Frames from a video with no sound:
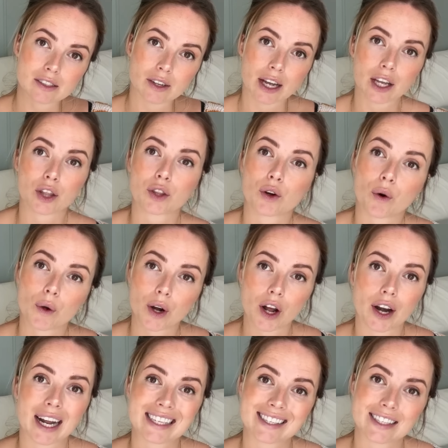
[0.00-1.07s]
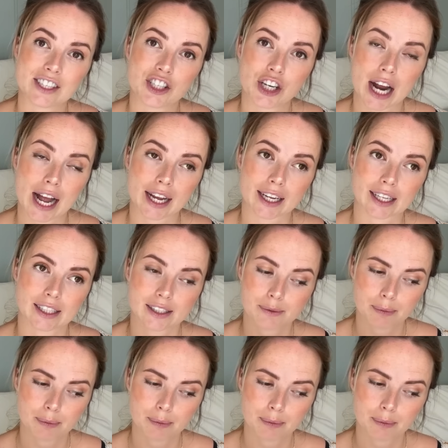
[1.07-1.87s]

so I can throw it on as a jacket